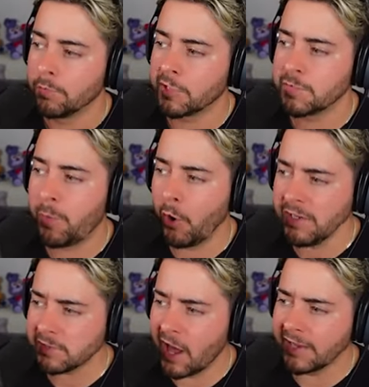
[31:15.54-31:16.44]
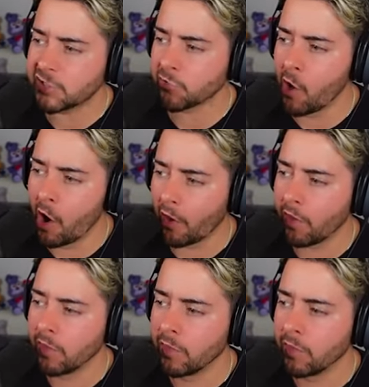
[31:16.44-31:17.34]
because Bonnie's lights are
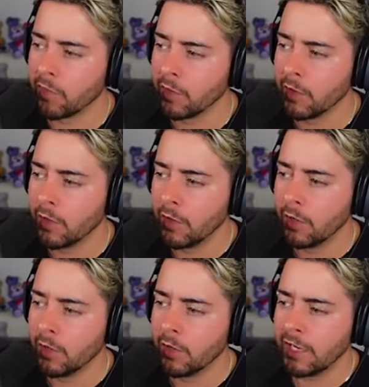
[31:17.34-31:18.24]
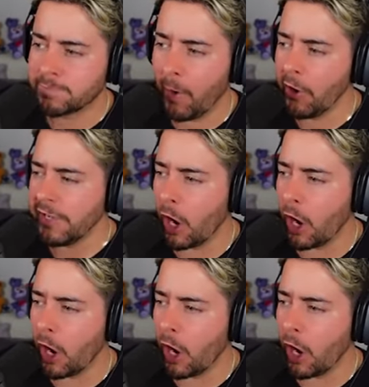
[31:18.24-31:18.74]
on. Is Bonnie